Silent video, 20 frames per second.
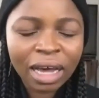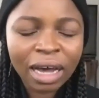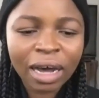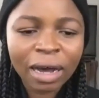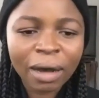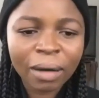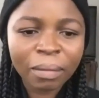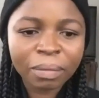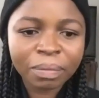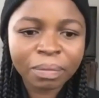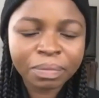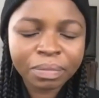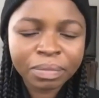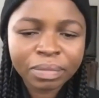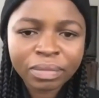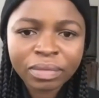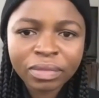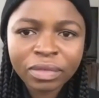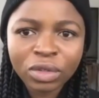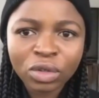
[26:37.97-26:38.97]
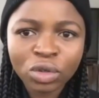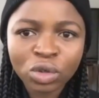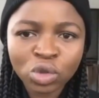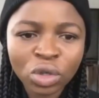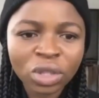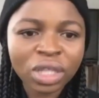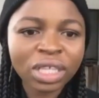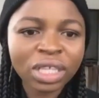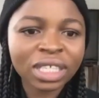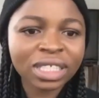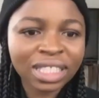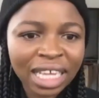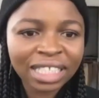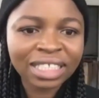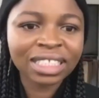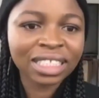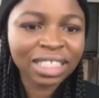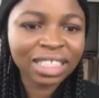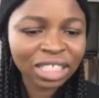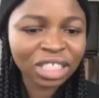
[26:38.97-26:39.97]
So there's
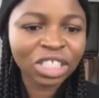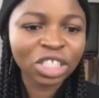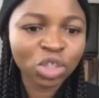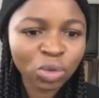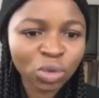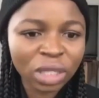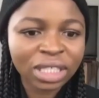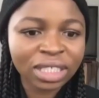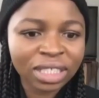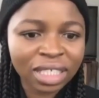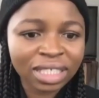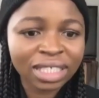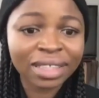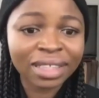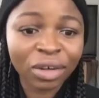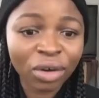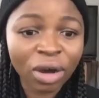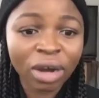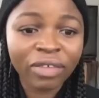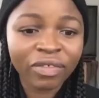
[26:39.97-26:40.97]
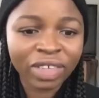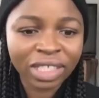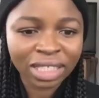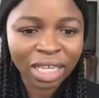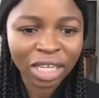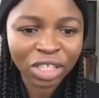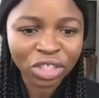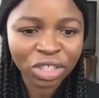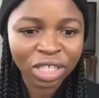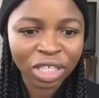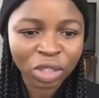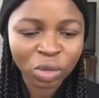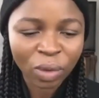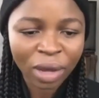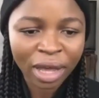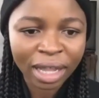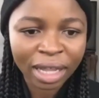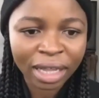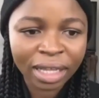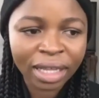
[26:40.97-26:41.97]
that disingenuousness in the conversation as
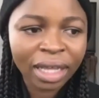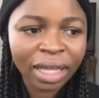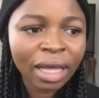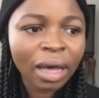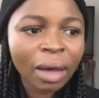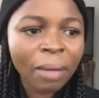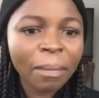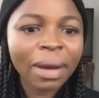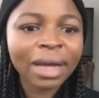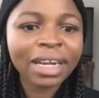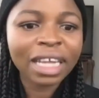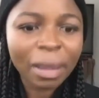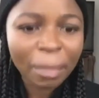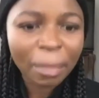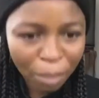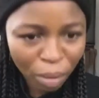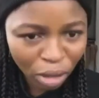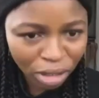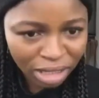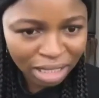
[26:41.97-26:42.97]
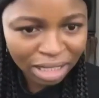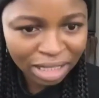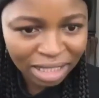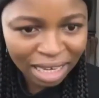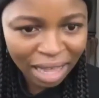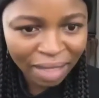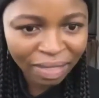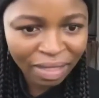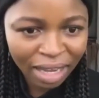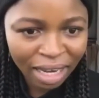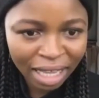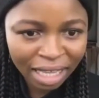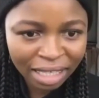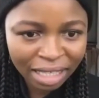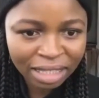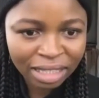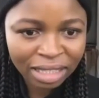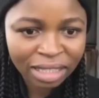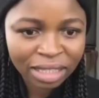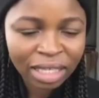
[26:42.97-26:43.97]
well, but important
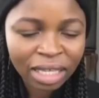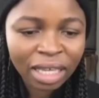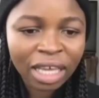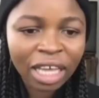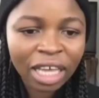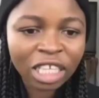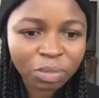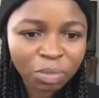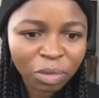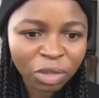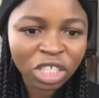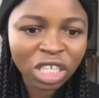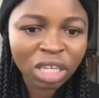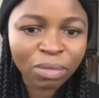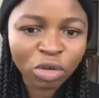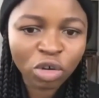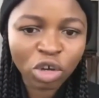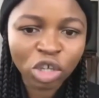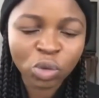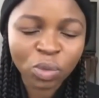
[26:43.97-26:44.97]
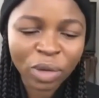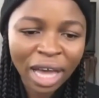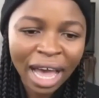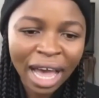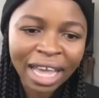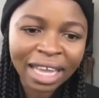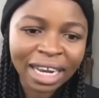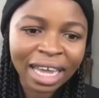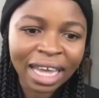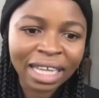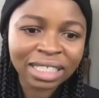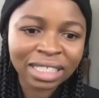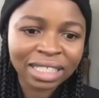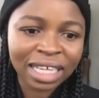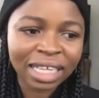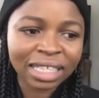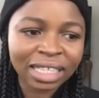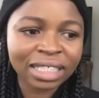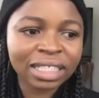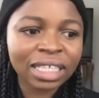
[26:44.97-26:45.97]
nonetheless, especially because we highlight
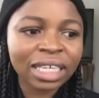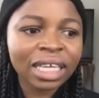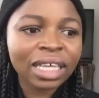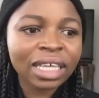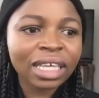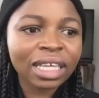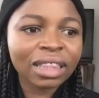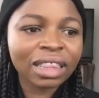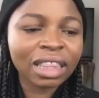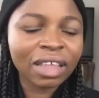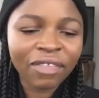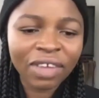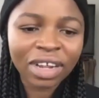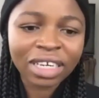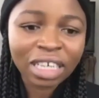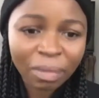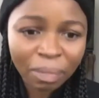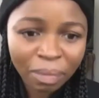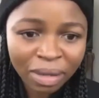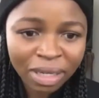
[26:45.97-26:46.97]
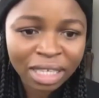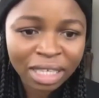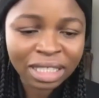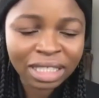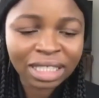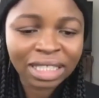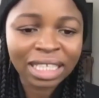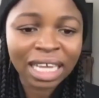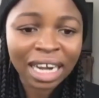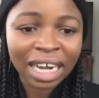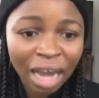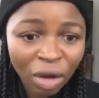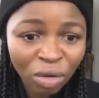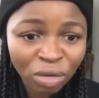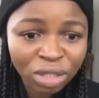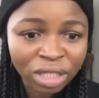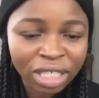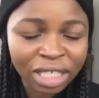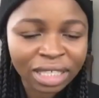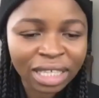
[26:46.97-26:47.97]
that the vulnerability
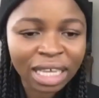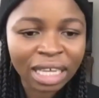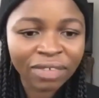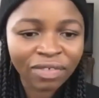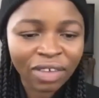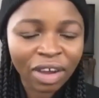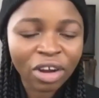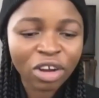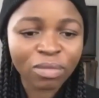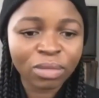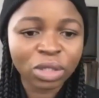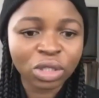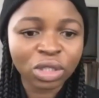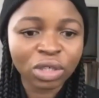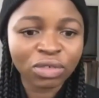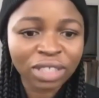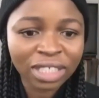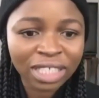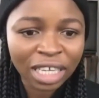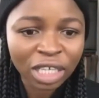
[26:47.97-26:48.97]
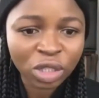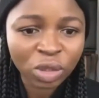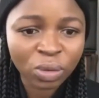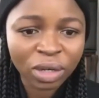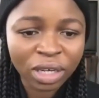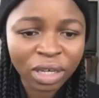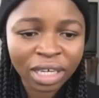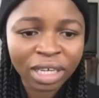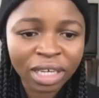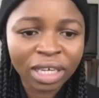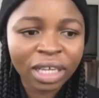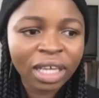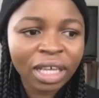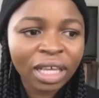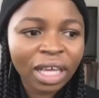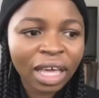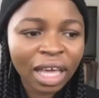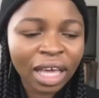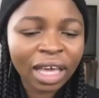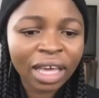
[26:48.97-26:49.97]
surrounding the environments of sex work
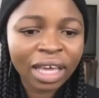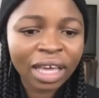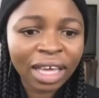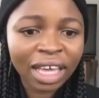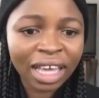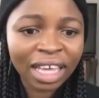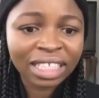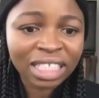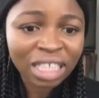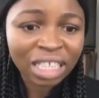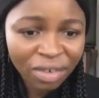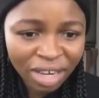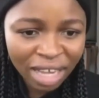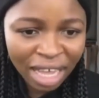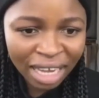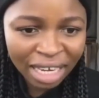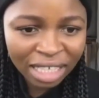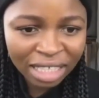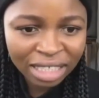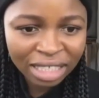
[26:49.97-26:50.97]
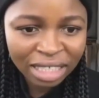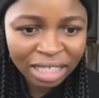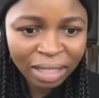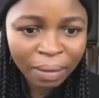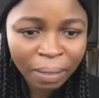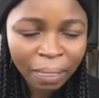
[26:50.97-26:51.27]
is a reality.